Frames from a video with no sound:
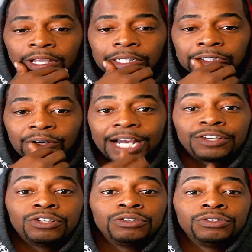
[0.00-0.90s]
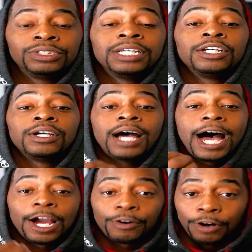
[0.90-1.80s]
So I use
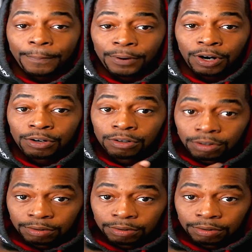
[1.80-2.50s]
IRL Pro